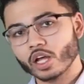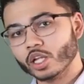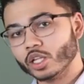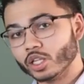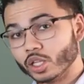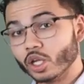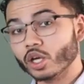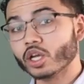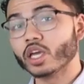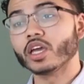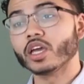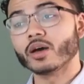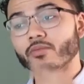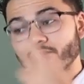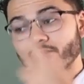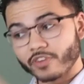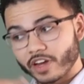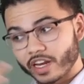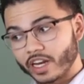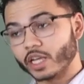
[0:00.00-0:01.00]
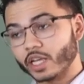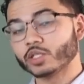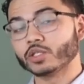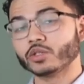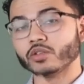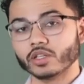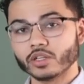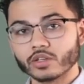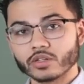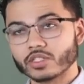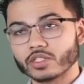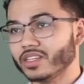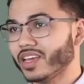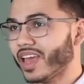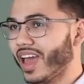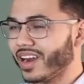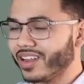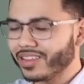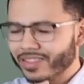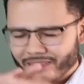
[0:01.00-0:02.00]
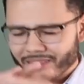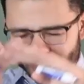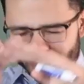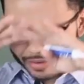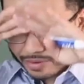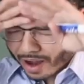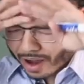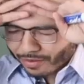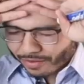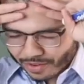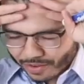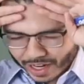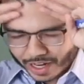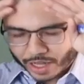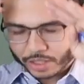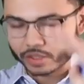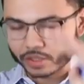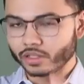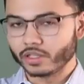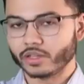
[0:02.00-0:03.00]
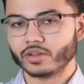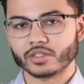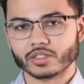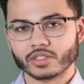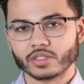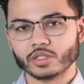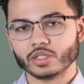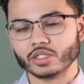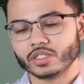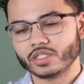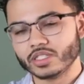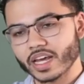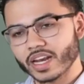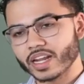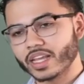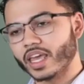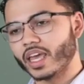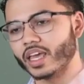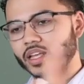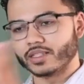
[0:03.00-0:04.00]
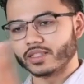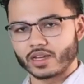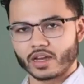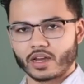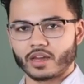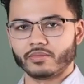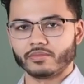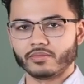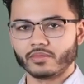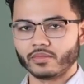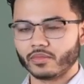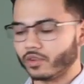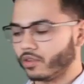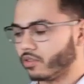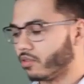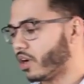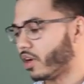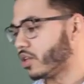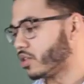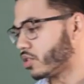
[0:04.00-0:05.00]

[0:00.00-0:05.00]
looking up financial literacy, anything around financial literacy, just dedicate time, right?